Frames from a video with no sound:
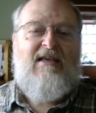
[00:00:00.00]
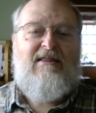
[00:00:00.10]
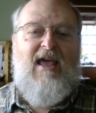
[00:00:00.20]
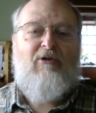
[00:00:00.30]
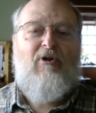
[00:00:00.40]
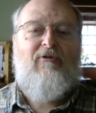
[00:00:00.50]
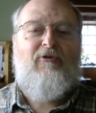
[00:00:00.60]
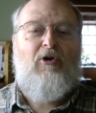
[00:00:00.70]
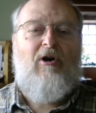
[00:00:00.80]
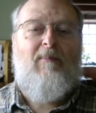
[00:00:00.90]
They
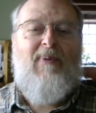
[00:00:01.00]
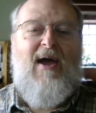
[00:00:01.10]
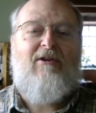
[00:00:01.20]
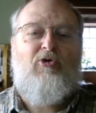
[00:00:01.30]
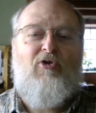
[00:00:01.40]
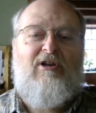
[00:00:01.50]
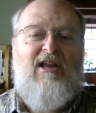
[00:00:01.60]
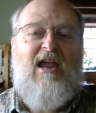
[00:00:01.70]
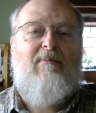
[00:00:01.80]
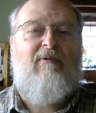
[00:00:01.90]
refer back to the
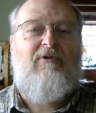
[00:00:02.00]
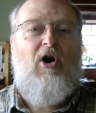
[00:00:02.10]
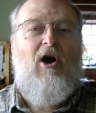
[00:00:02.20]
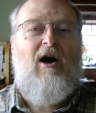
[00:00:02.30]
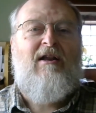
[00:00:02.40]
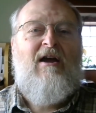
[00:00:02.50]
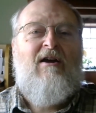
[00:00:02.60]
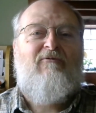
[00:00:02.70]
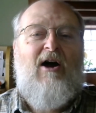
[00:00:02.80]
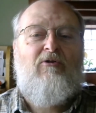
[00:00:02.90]
name of God
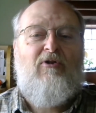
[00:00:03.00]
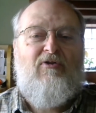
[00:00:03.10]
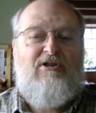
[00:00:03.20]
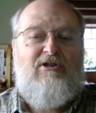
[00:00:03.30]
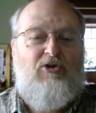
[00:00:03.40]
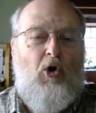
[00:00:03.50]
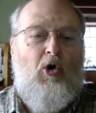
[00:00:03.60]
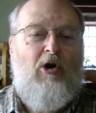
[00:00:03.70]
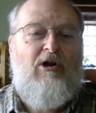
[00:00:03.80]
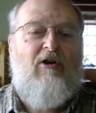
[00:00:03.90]
found in the
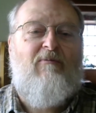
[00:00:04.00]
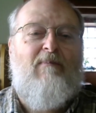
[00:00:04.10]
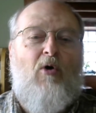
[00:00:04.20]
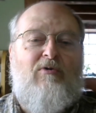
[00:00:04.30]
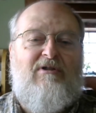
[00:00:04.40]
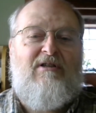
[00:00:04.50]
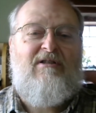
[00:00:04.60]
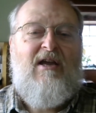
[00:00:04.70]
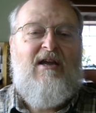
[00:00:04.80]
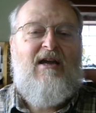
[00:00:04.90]
story of
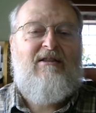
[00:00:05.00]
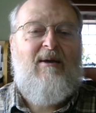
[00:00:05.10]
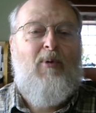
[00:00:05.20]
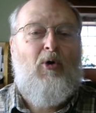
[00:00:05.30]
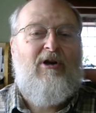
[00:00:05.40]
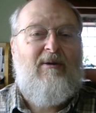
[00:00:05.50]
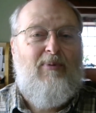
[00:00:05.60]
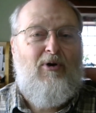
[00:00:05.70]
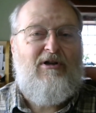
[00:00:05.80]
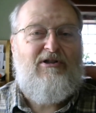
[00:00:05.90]
Moses and the burning
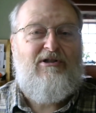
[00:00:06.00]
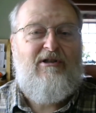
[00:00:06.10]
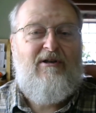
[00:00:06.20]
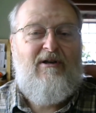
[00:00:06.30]
bush.